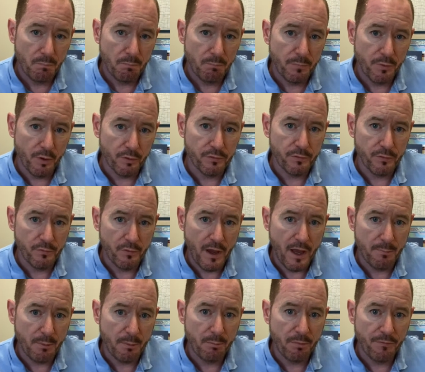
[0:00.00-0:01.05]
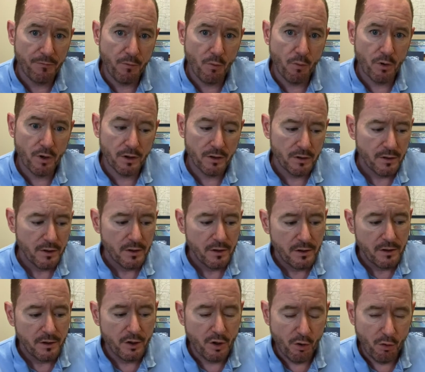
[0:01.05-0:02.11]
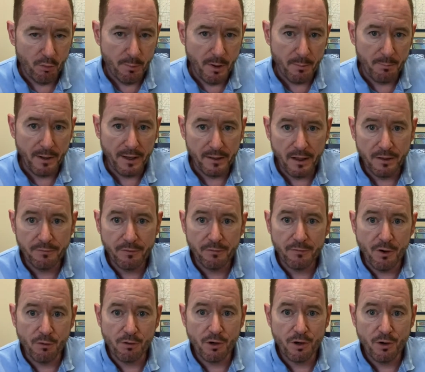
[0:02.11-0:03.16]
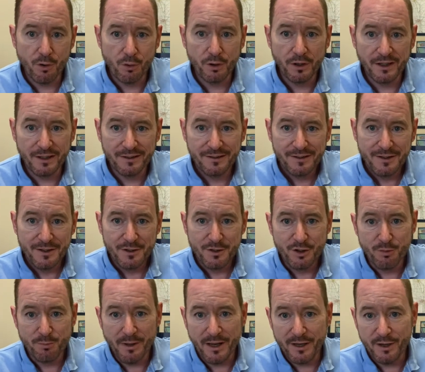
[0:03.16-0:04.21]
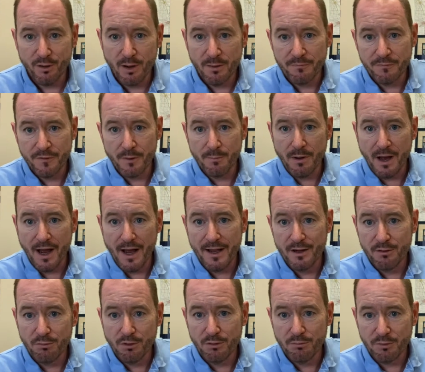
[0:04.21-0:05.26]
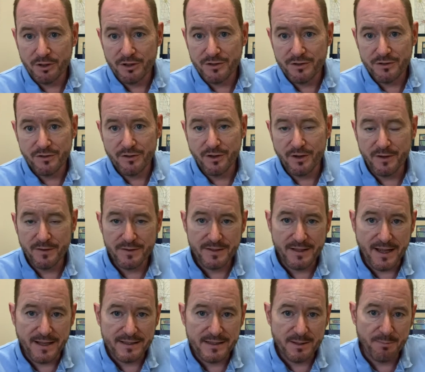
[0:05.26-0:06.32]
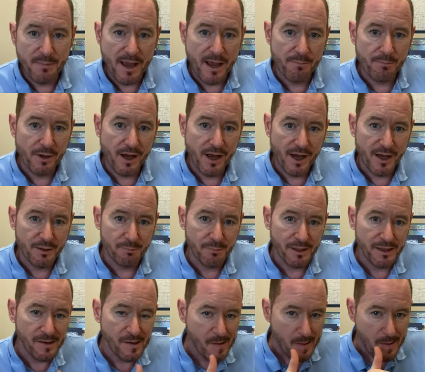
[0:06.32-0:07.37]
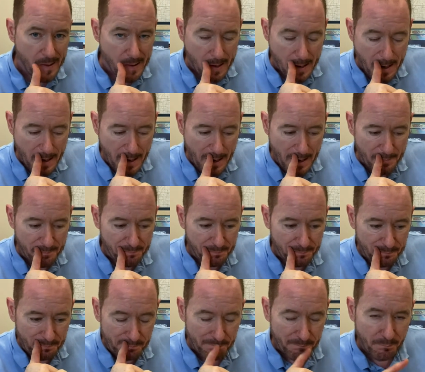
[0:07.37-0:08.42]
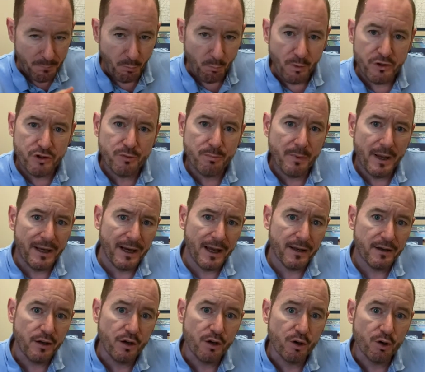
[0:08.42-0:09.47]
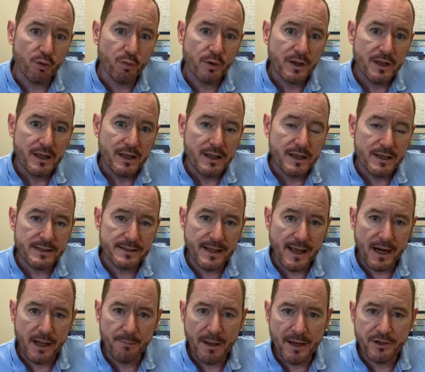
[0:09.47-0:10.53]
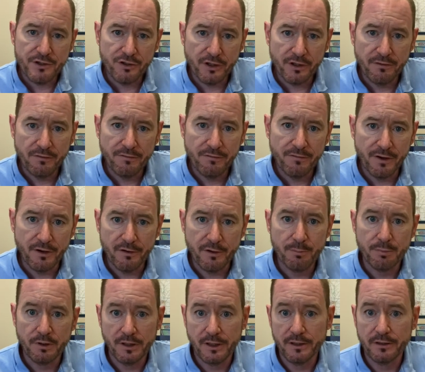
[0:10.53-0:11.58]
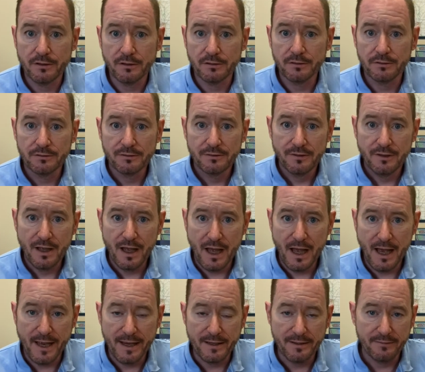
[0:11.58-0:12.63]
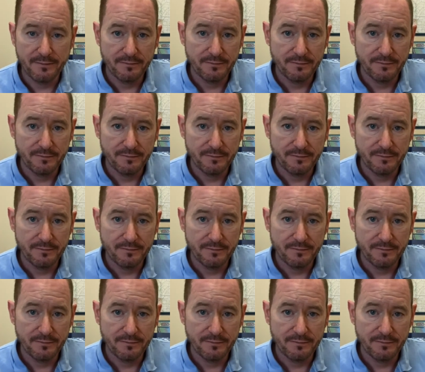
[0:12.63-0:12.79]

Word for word: those of you who had me before know about my love of Coca-Cola. You may know I'm from Iowa, which the, that's the map behind me. Um, but what you may not know is that I'm actually very political. I